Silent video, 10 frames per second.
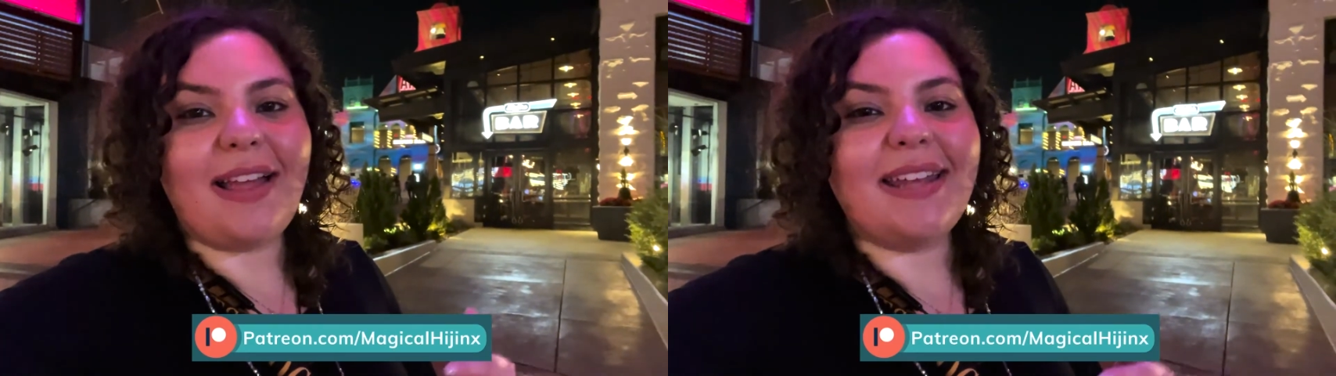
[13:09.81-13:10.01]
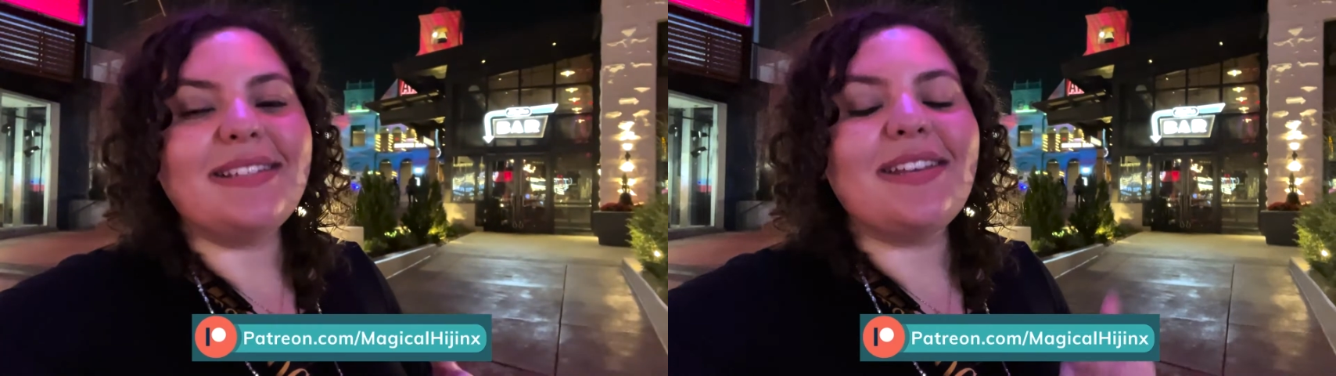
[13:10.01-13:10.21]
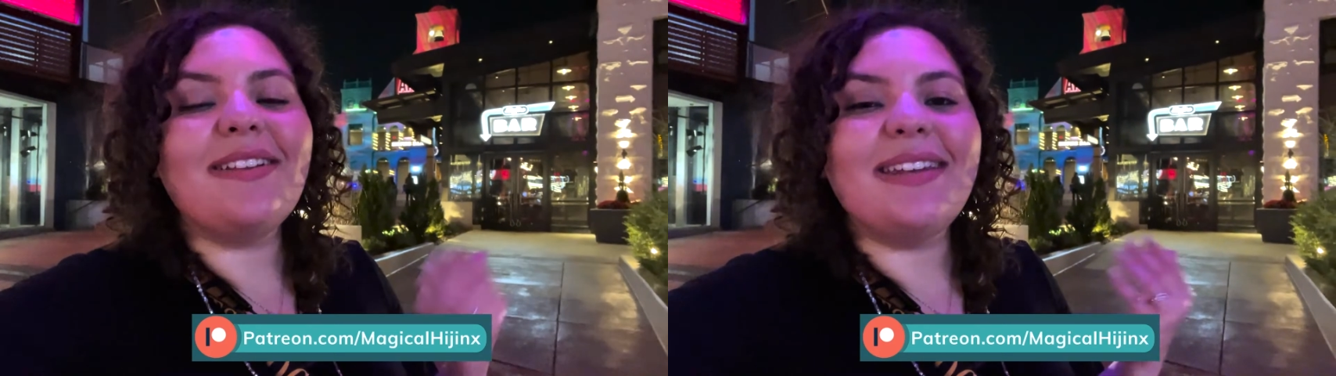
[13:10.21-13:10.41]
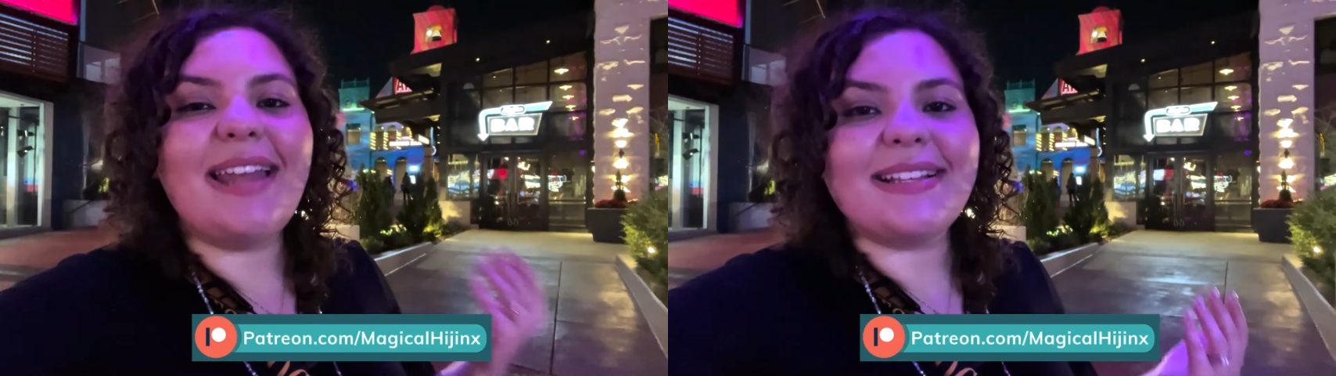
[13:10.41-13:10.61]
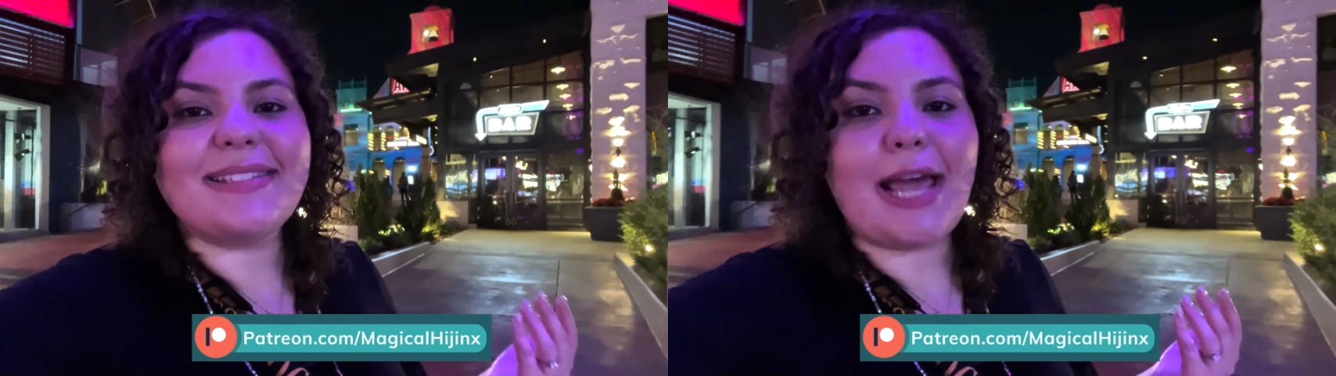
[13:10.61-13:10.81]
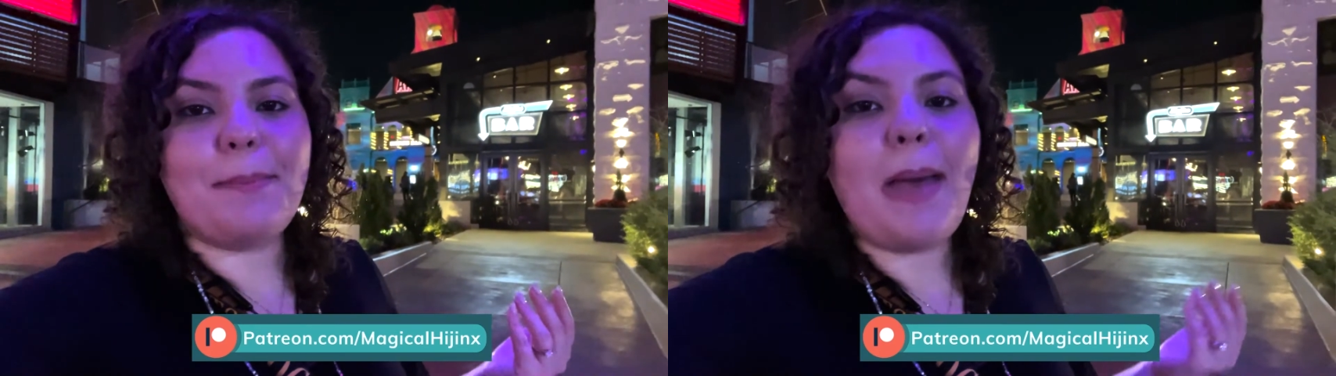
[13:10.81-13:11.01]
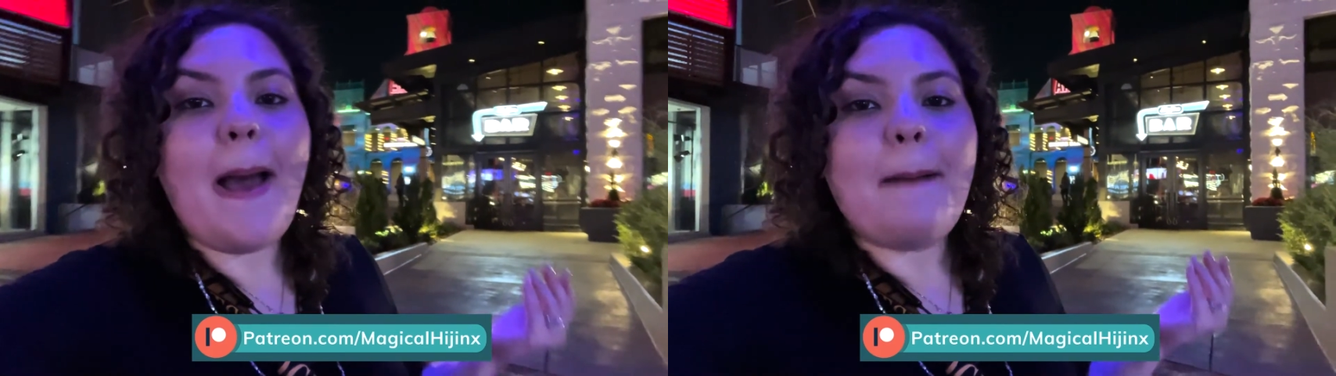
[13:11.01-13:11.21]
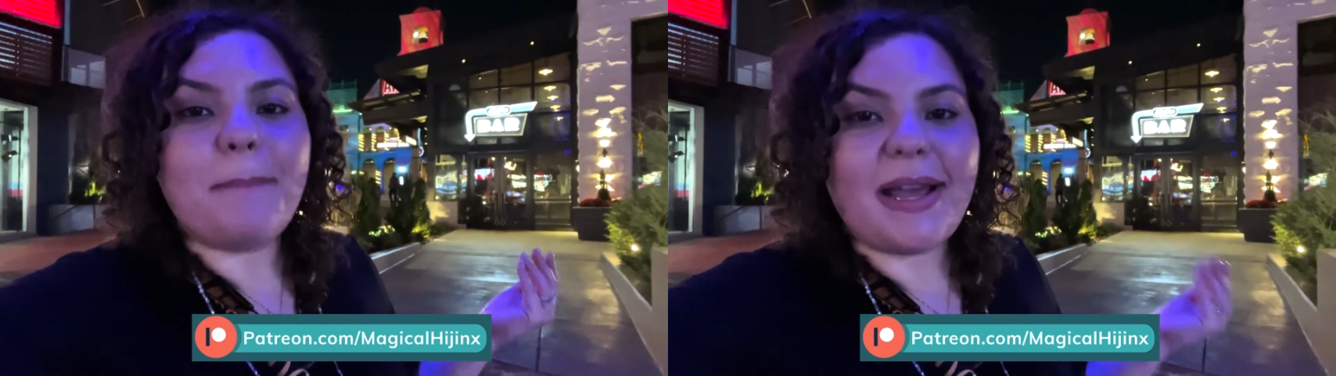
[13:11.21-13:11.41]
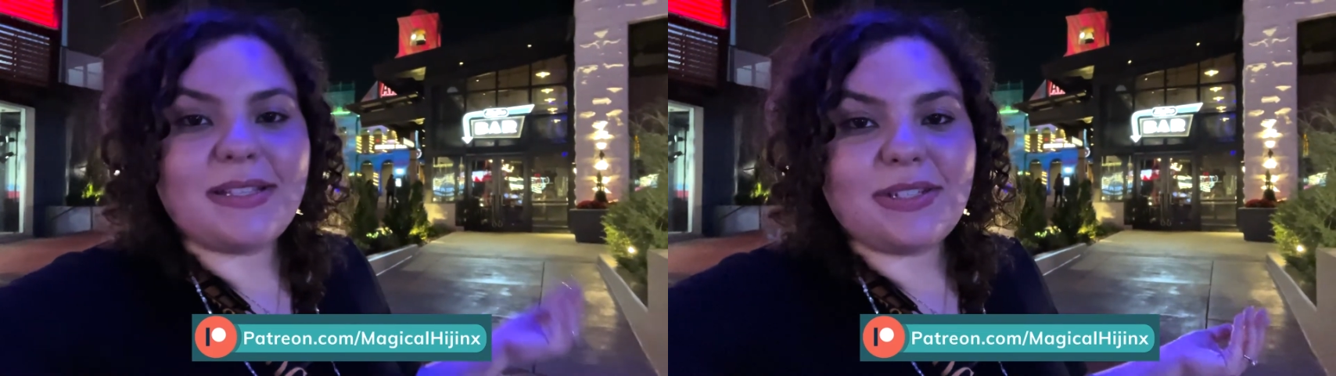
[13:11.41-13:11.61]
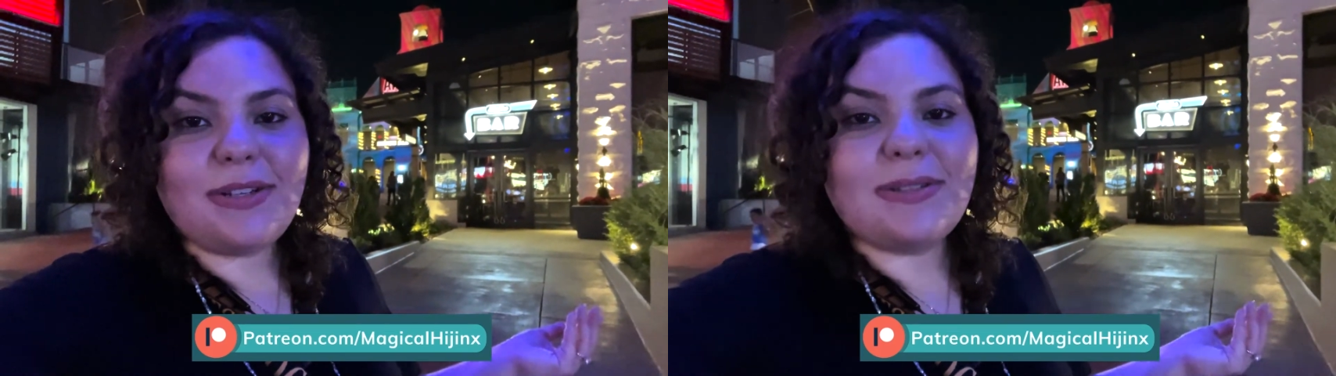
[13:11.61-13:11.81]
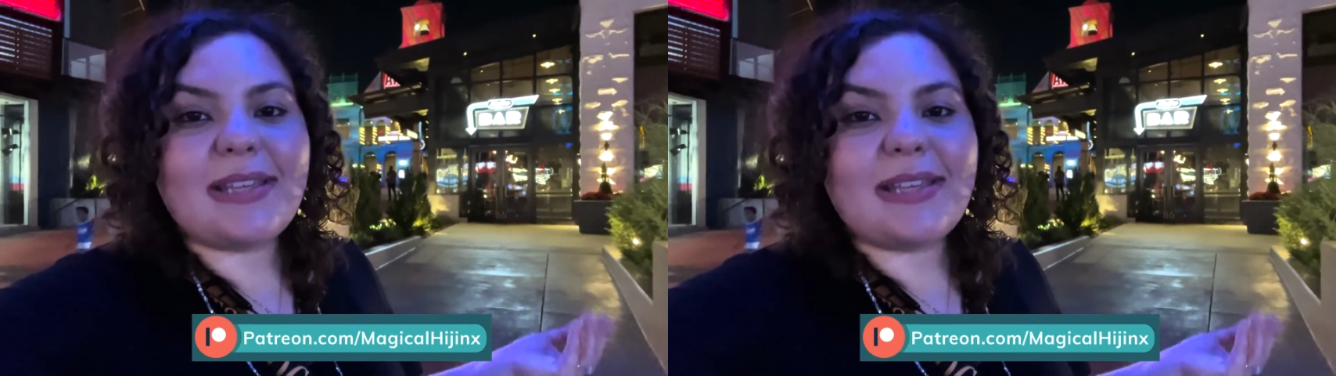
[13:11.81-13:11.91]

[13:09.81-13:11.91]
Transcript: And until next time, my dudes,